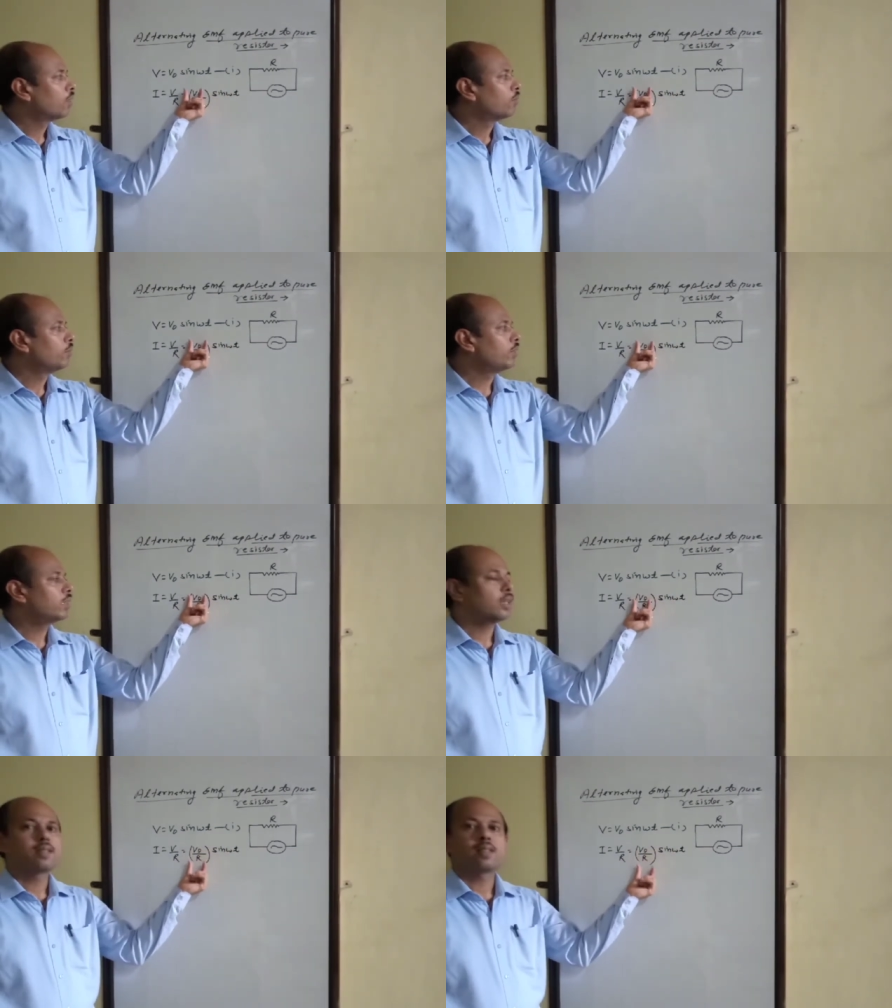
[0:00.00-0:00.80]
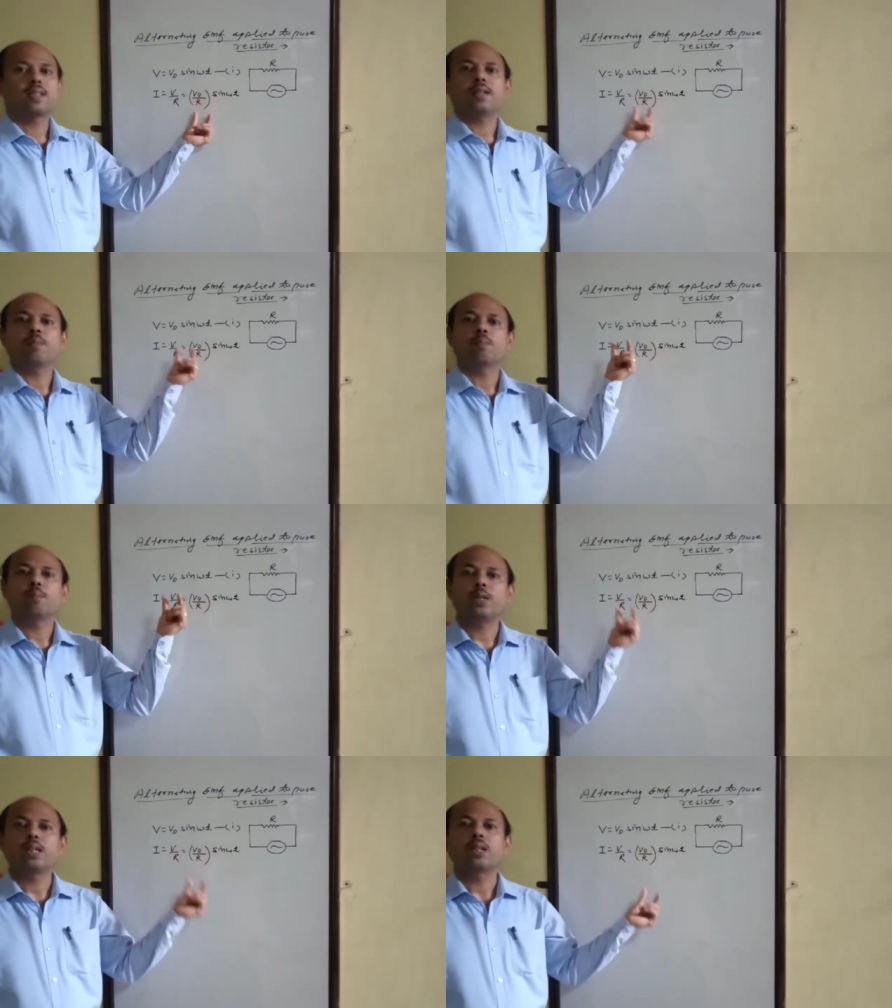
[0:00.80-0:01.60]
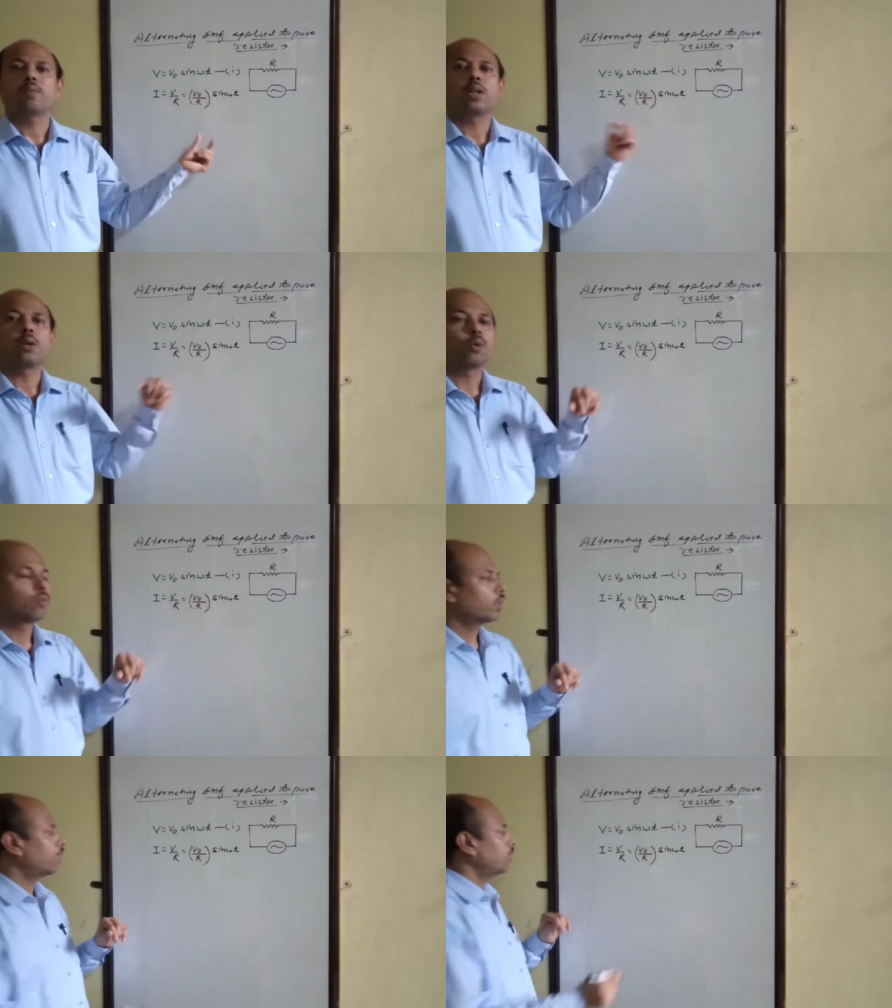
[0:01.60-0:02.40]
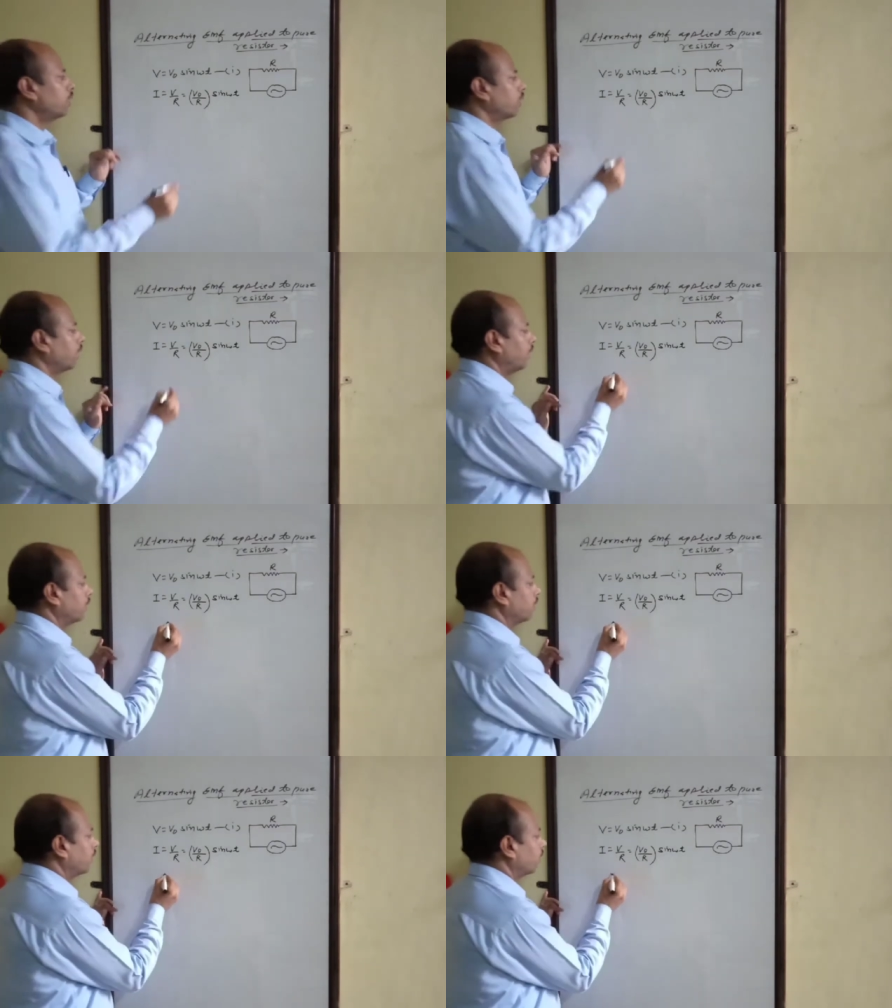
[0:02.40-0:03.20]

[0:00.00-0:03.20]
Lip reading: we can say peak value of current, and